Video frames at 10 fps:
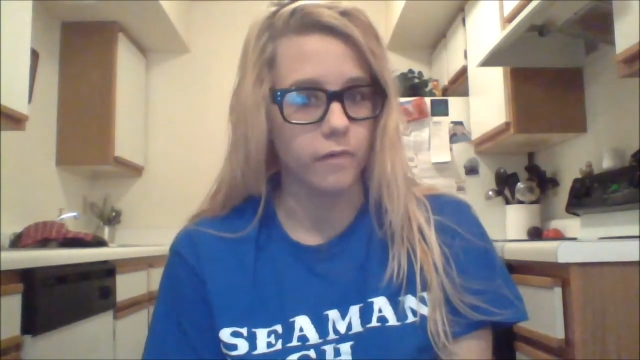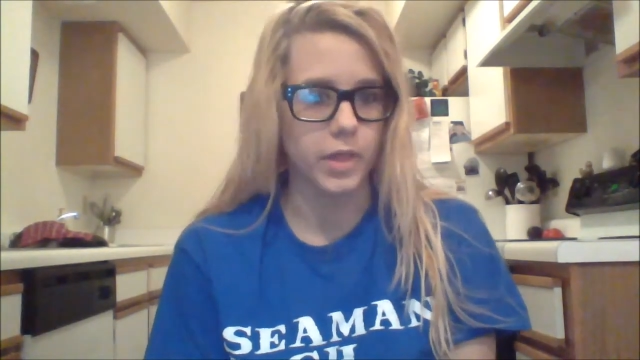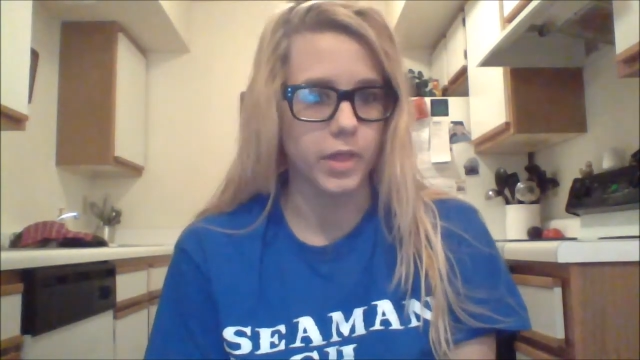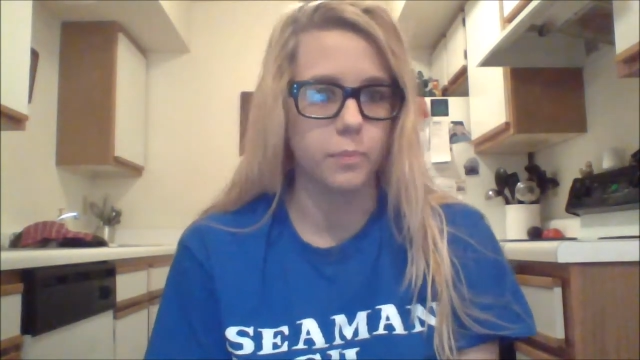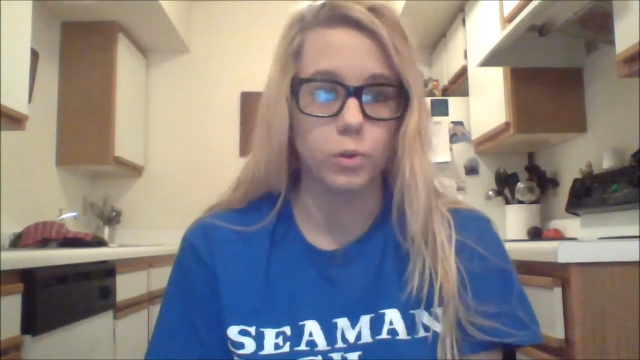
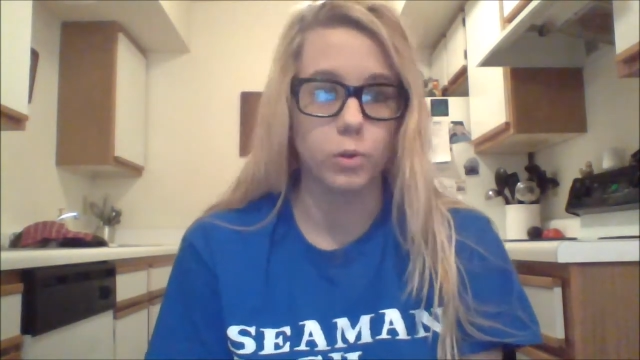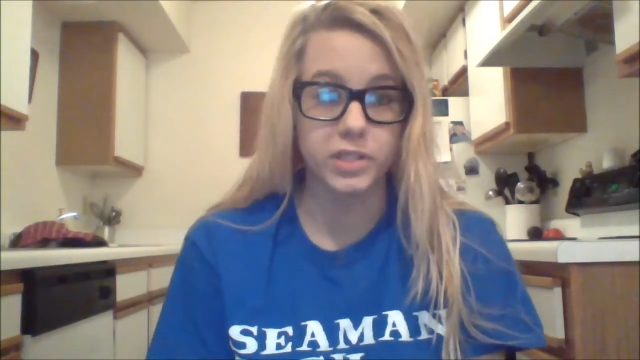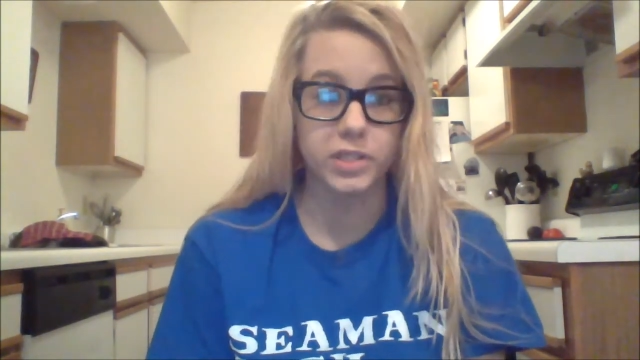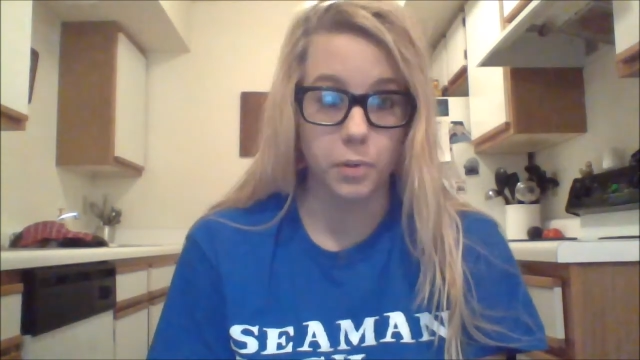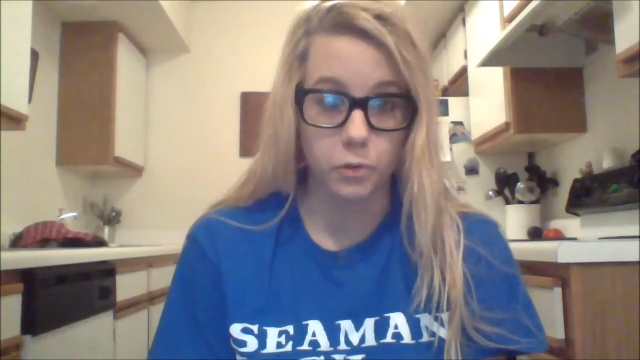the prose
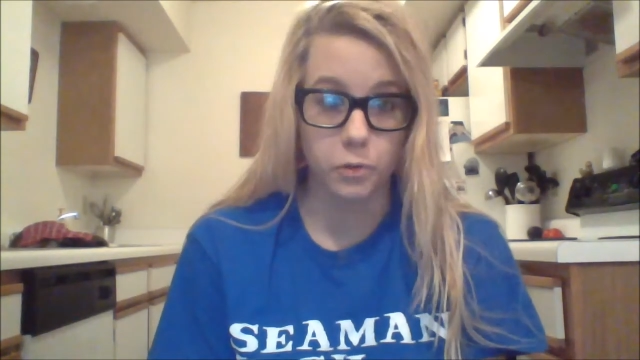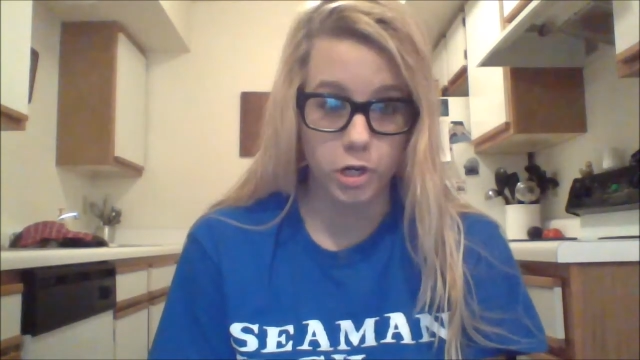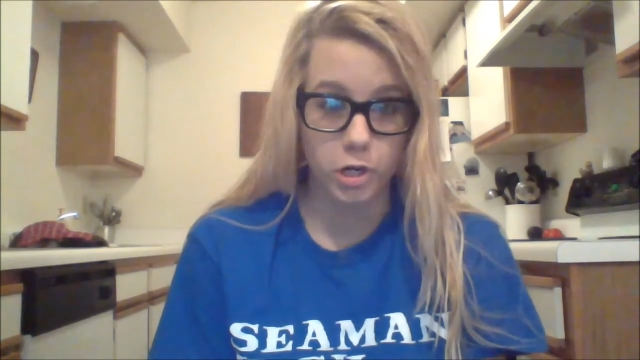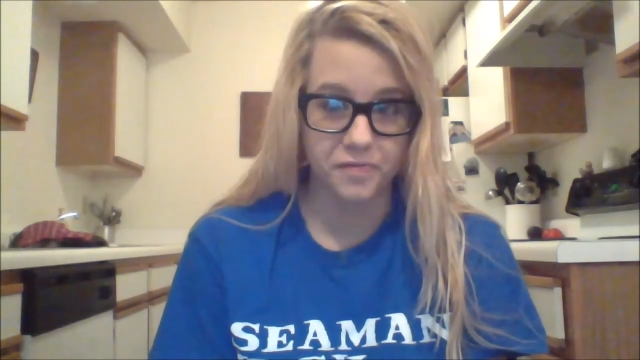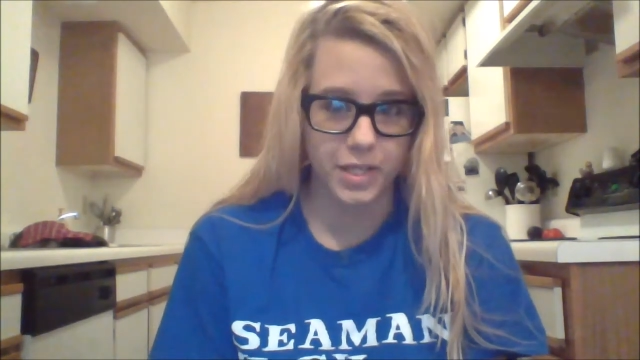and
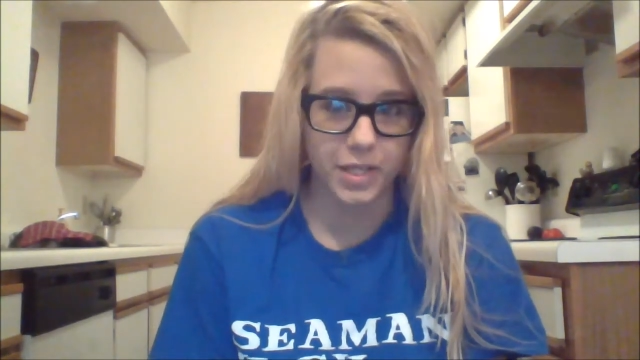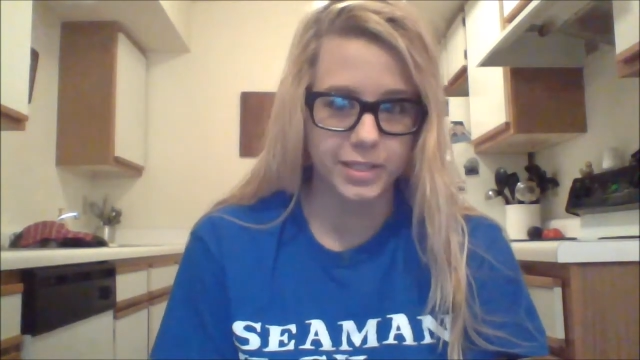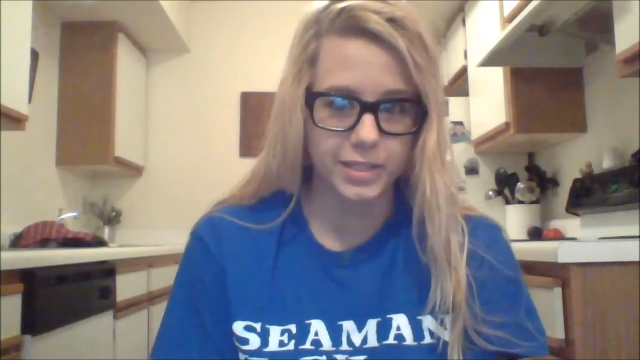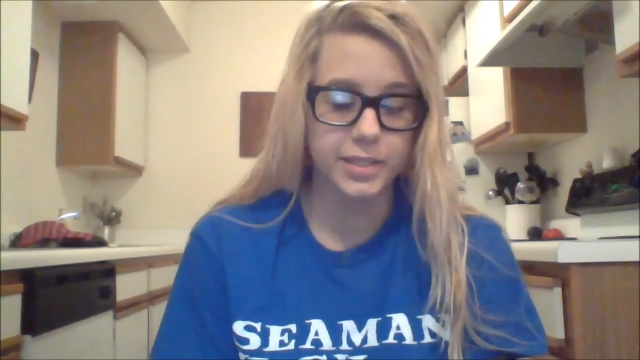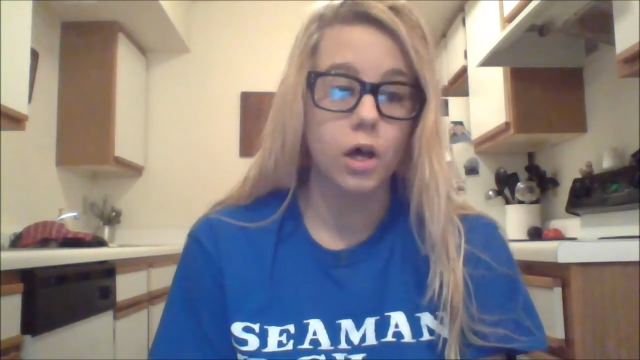poetry
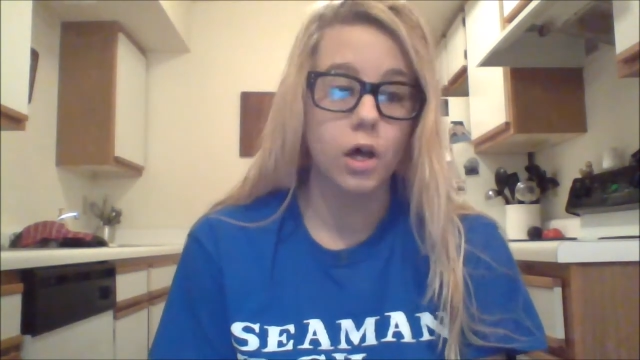events.